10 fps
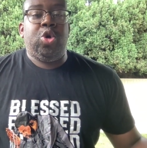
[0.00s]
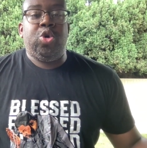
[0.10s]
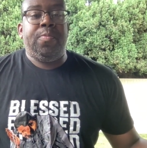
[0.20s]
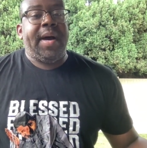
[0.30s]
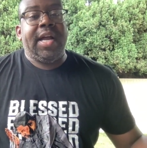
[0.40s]

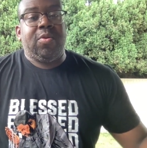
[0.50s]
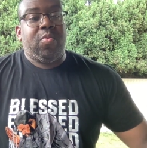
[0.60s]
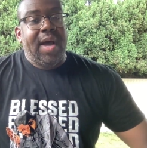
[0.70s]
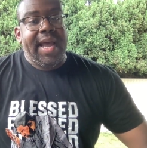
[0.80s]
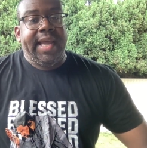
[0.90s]
who, by the
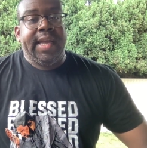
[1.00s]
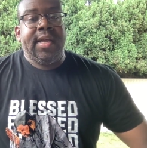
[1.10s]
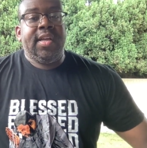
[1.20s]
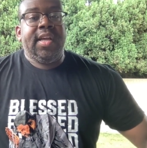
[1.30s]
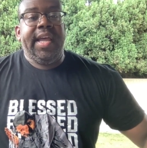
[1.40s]
way,
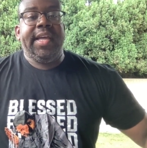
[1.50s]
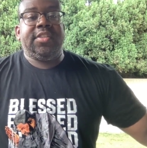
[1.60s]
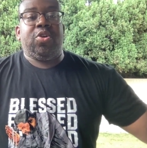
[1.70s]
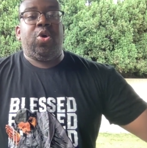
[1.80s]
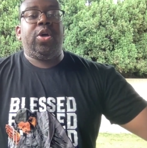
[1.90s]

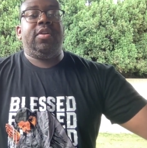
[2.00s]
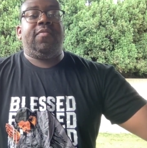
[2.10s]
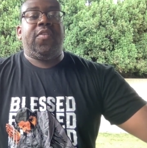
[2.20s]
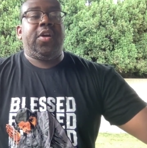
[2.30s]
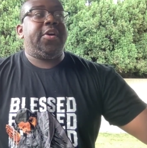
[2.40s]
is on the
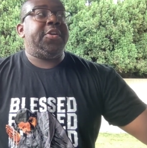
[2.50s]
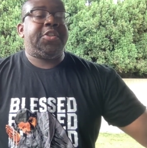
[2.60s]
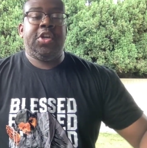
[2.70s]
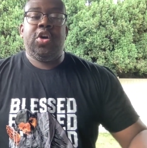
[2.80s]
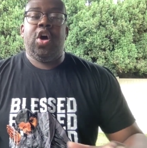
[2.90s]
verge